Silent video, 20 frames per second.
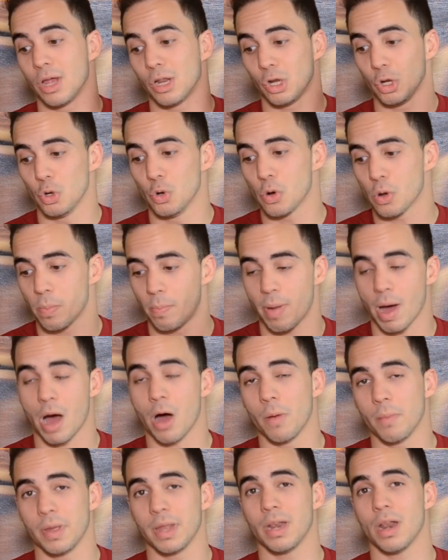Luke
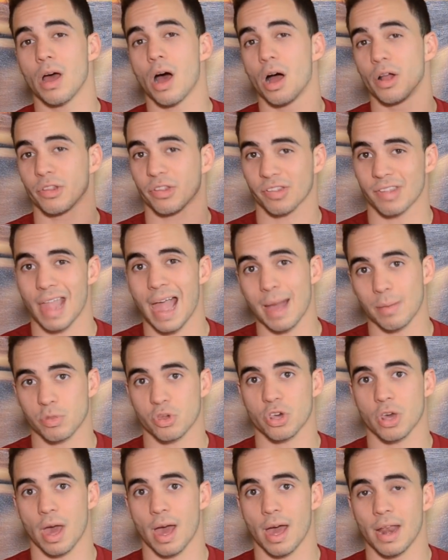Bauman on
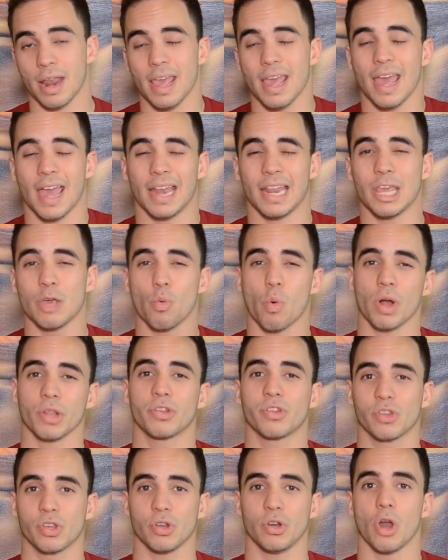Snapchat, and he
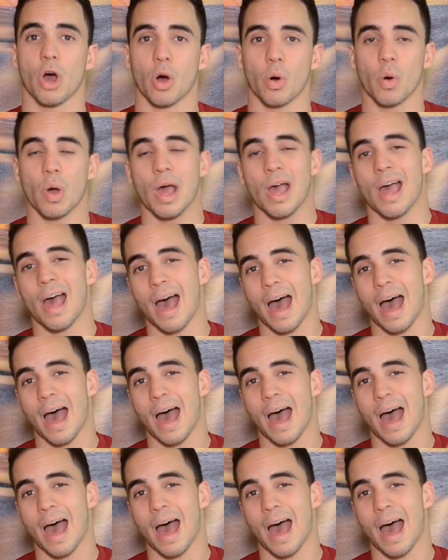wants to know,